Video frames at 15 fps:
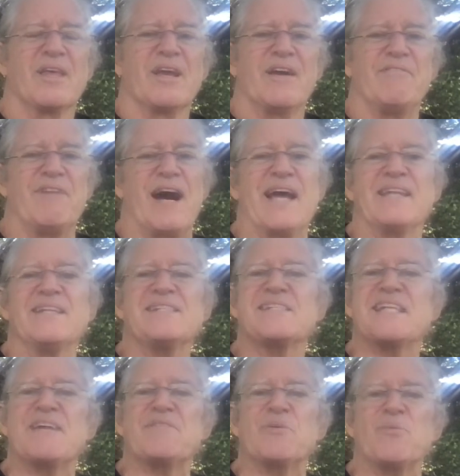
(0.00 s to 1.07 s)
Violence
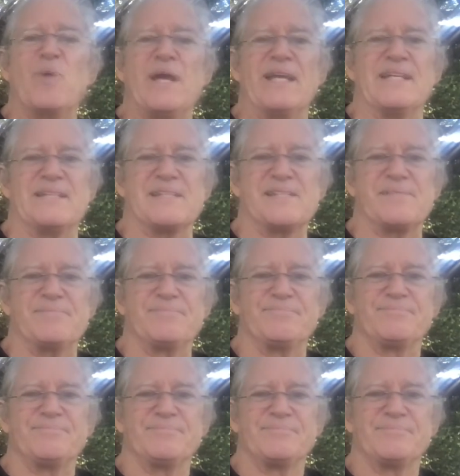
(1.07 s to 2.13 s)
never wins.
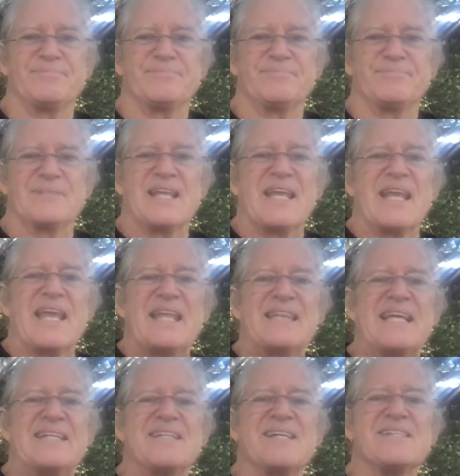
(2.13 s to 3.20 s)

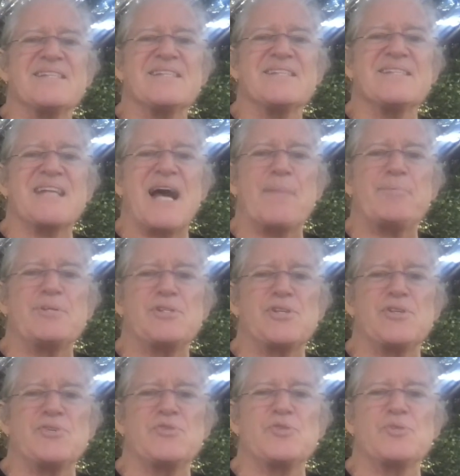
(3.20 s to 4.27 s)
That doesn't stop its
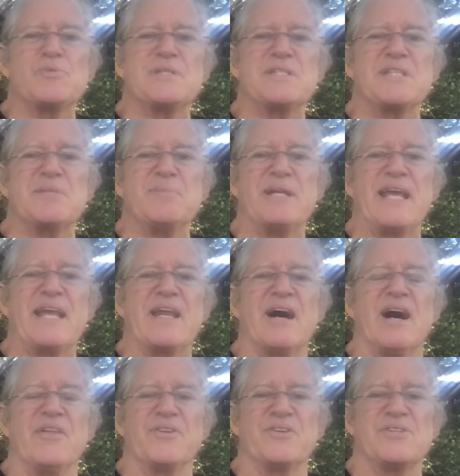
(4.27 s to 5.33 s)
use to intimidate
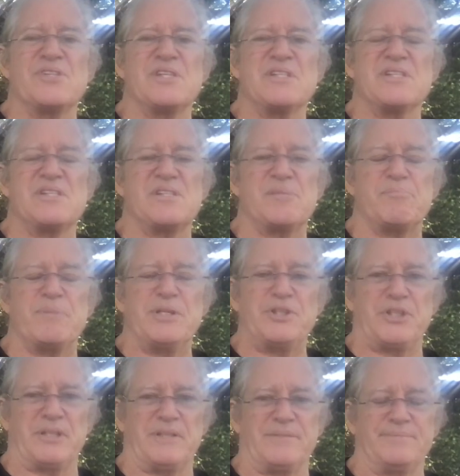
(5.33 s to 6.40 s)
others into
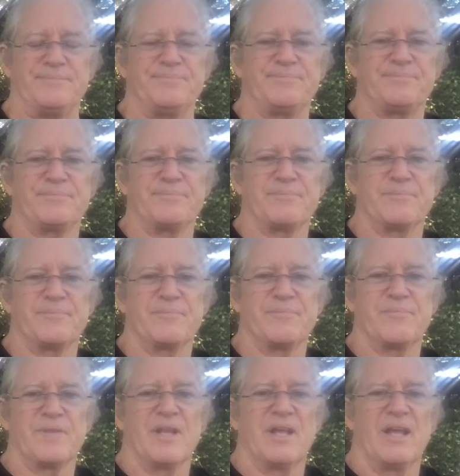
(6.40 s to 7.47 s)
submission.
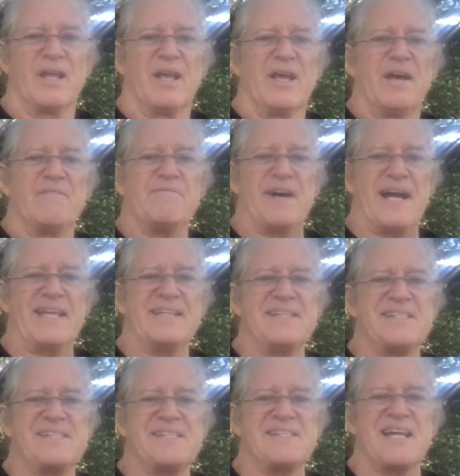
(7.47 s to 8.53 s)

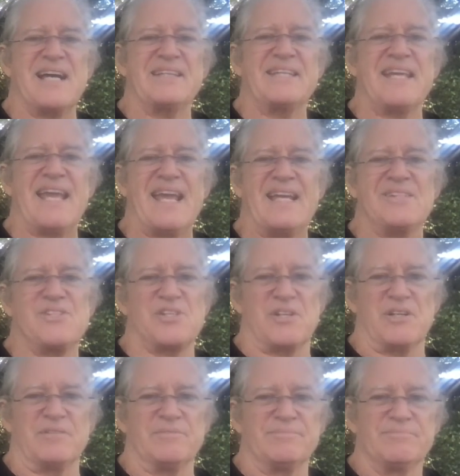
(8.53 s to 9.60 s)
Violence is not the
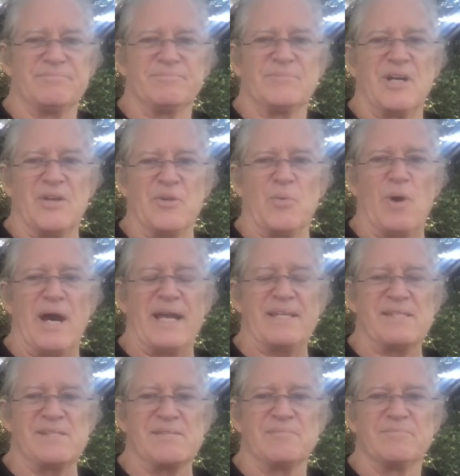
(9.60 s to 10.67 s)
answer.
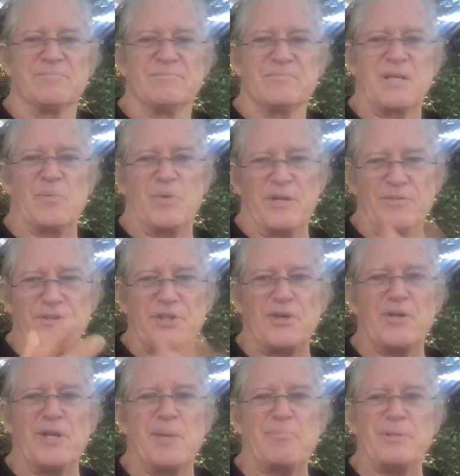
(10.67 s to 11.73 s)
Otherwise, it would have
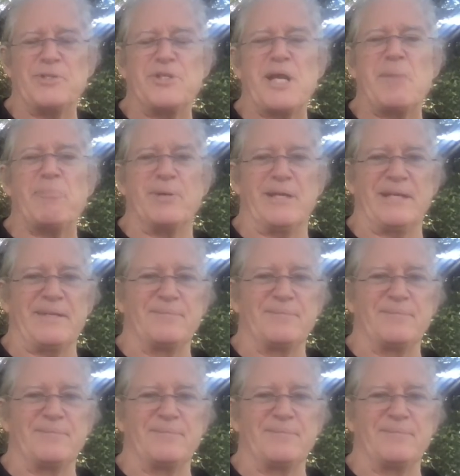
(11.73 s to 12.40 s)
shown up in jeopardy.